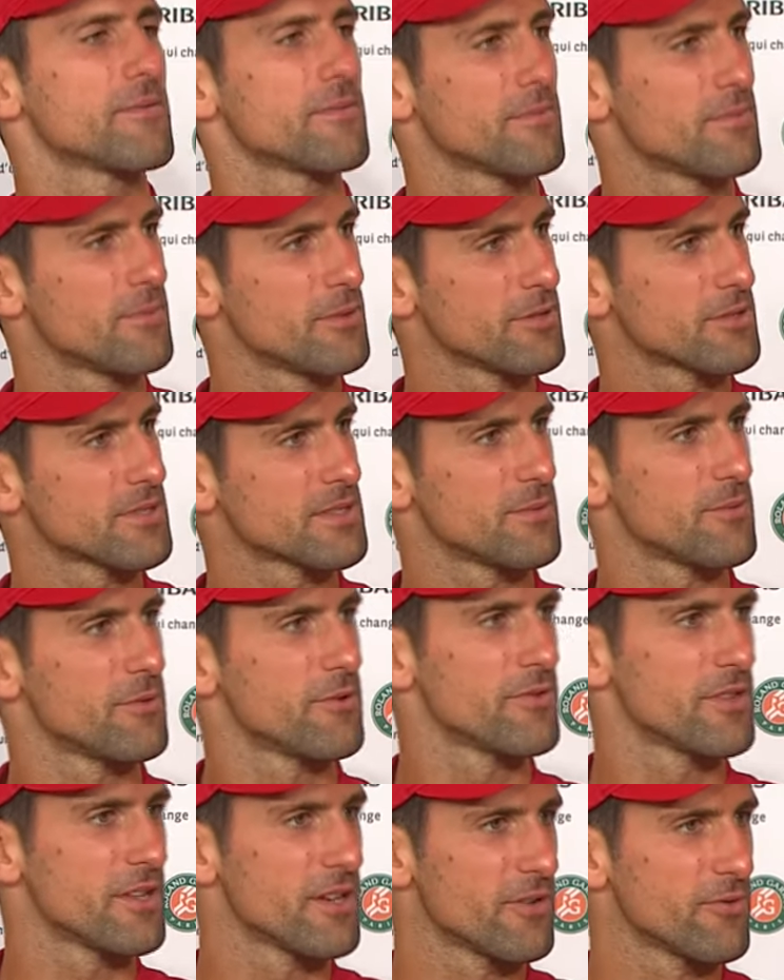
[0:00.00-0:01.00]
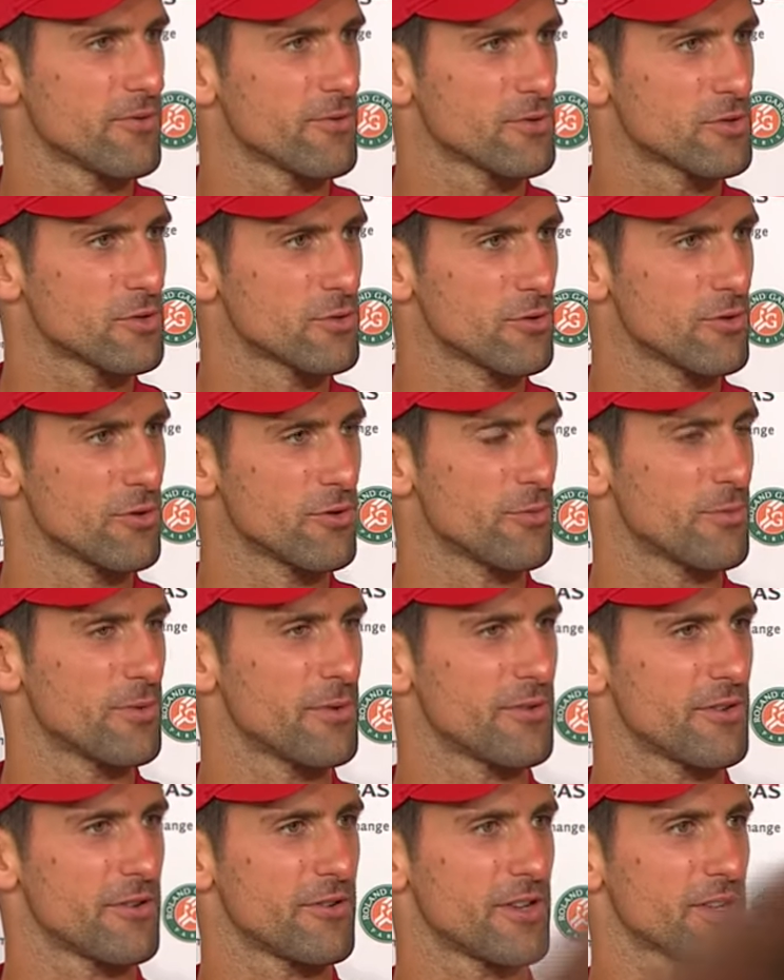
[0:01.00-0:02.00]
Bio sam ovde u studiju,
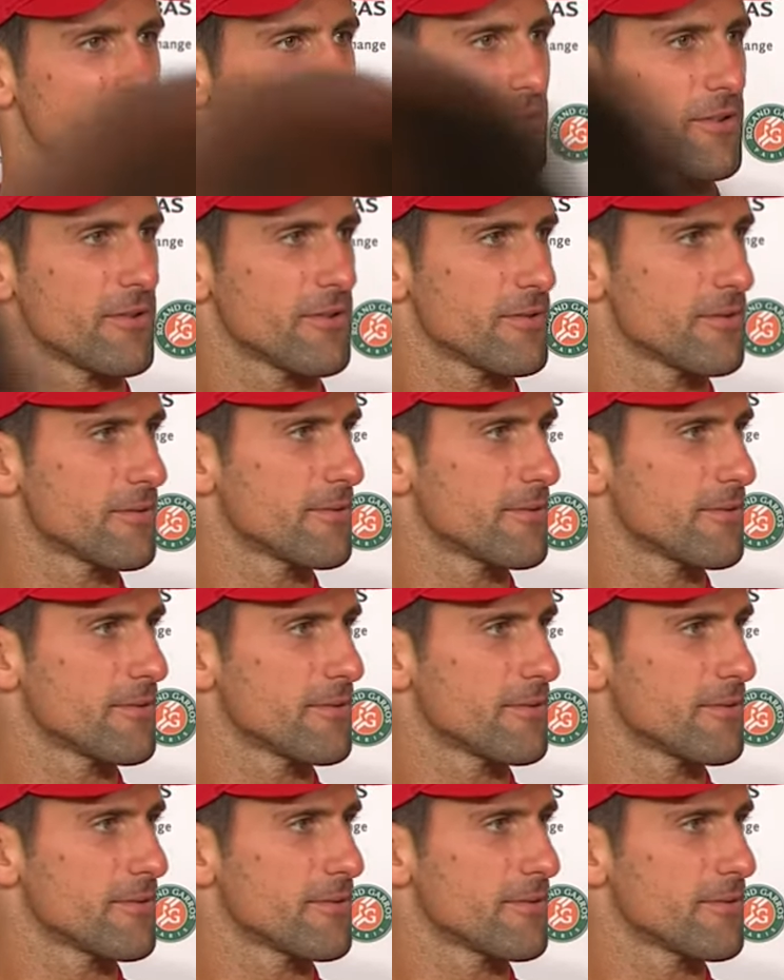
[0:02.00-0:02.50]
pa verovatno.